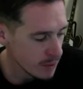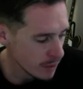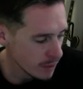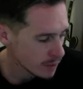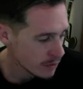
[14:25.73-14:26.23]

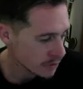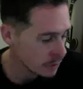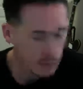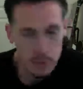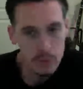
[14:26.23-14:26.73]
That
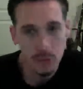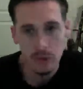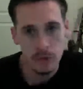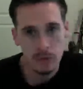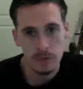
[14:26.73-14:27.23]
looks a little bit
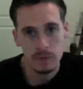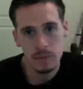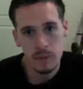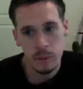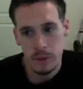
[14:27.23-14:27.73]
more
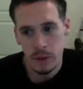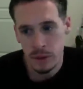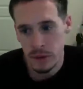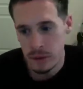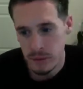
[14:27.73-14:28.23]

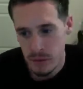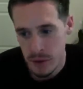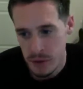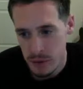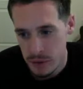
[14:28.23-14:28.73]
appealing, if
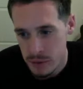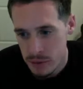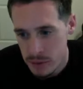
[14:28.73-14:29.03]
anything.